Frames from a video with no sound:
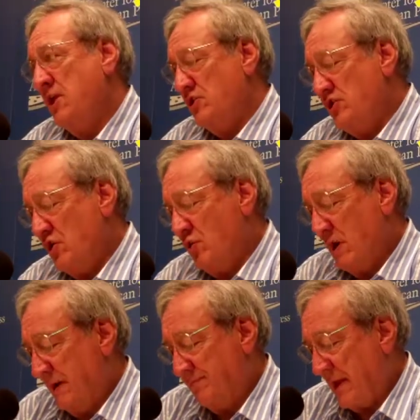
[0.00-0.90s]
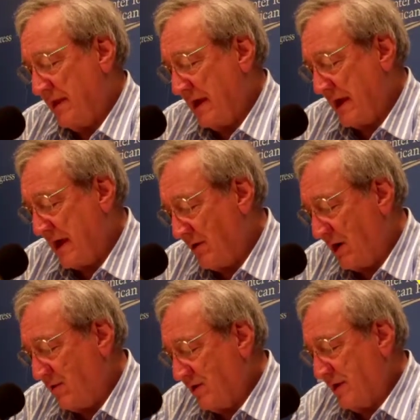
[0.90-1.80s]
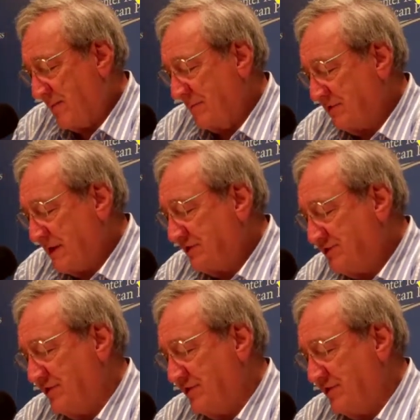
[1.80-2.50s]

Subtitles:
You, I want to get